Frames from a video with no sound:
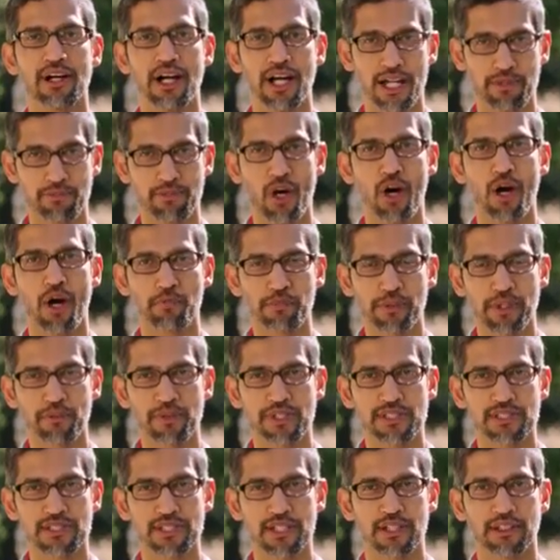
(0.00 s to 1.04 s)
I'm
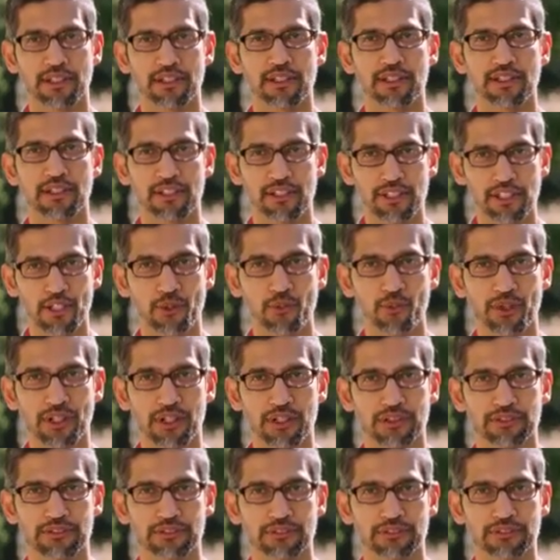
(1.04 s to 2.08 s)
optimistic you will.